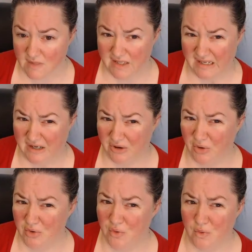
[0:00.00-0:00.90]
and they go,
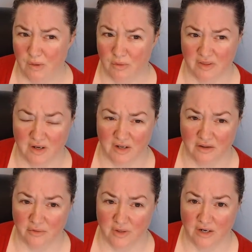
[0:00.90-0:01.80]
"Oh, we were thinking
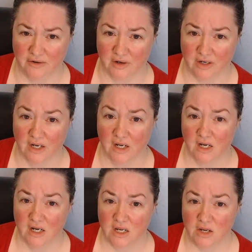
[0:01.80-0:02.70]
300."
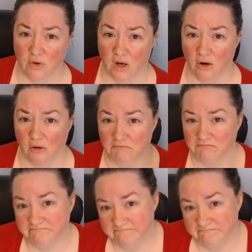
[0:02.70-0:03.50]
You go,